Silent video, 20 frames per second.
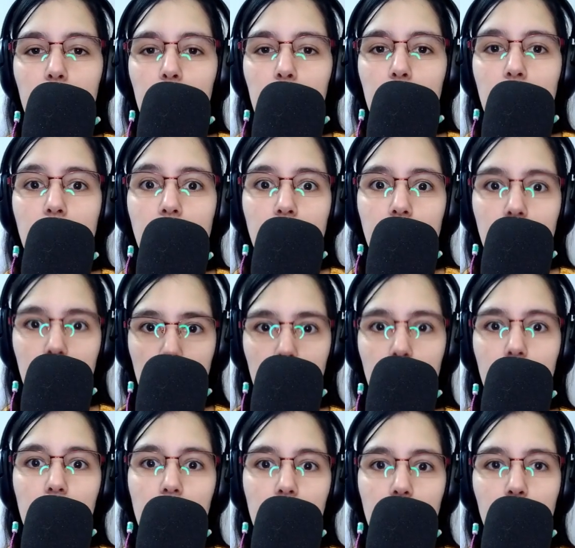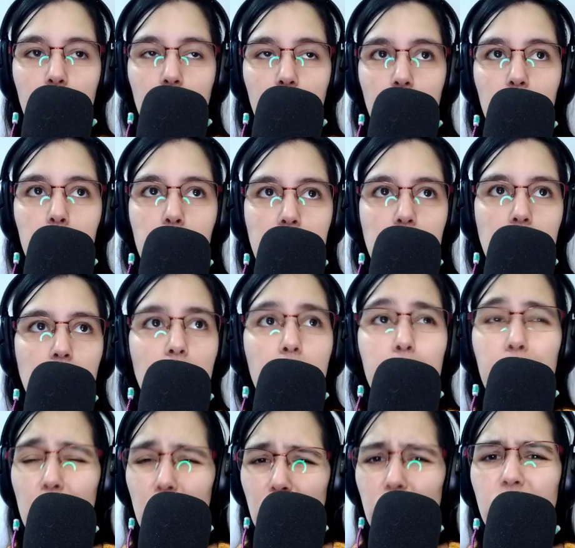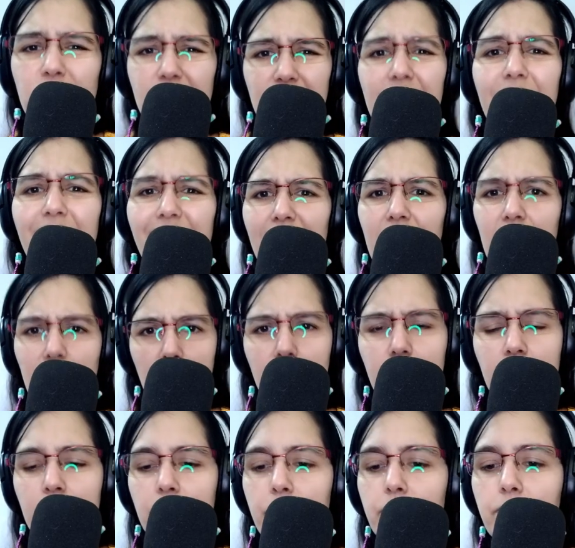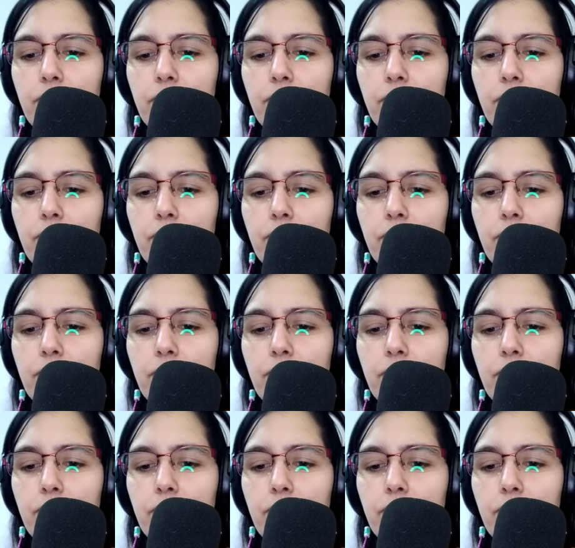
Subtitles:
Please save the life of your mixer. I'm going to say that a lot.